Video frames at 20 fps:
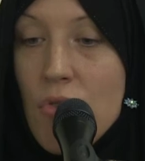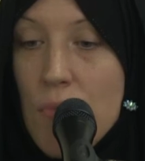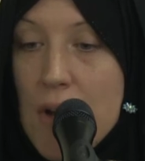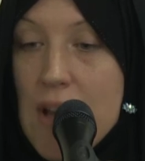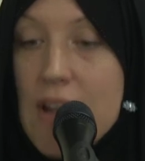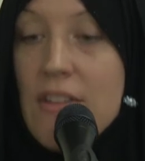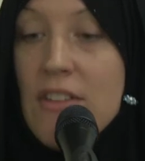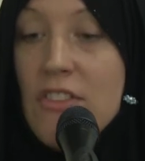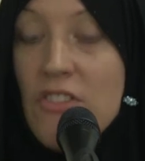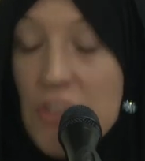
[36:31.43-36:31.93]

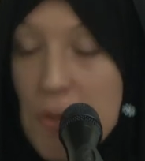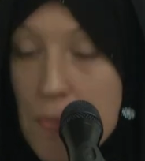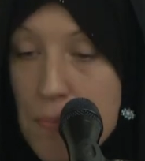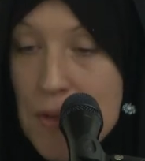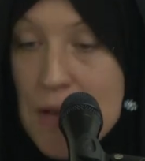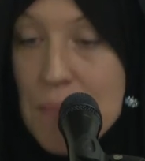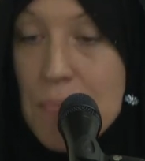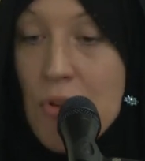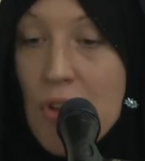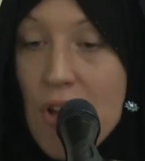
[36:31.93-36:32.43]
when some
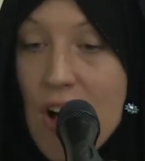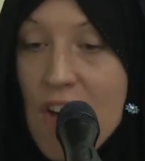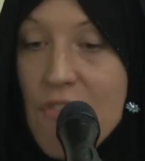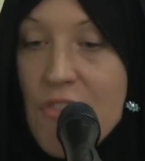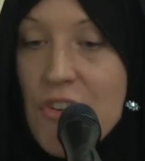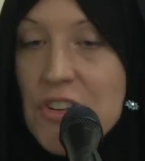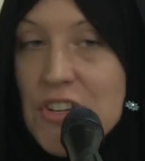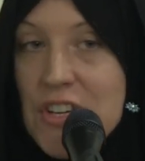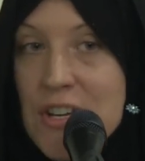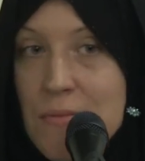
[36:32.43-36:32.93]
people
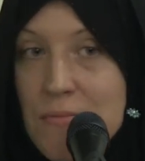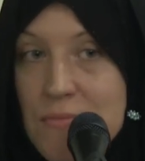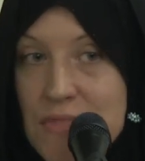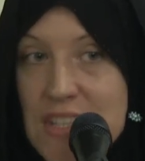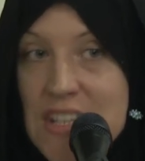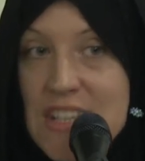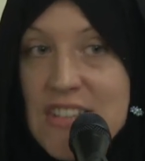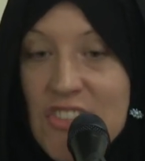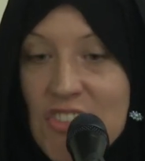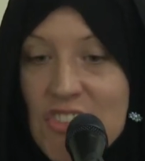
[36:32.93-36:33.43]
offered him
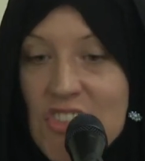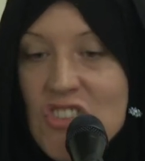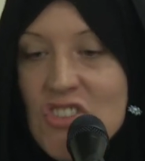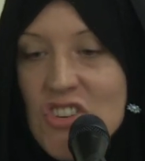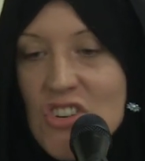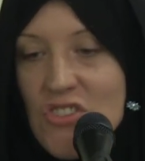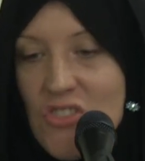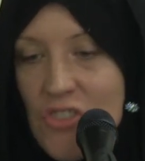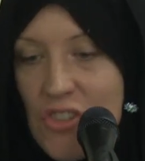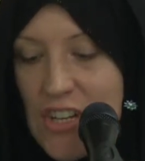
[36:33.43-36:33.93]
the
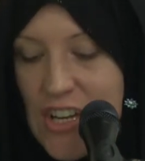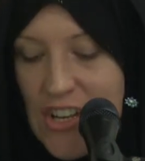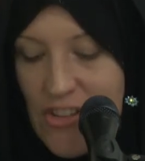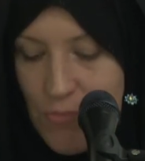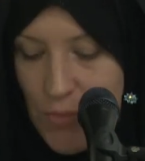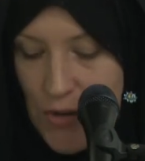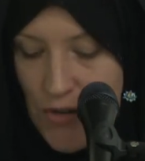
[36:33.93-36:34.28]
decision to leave.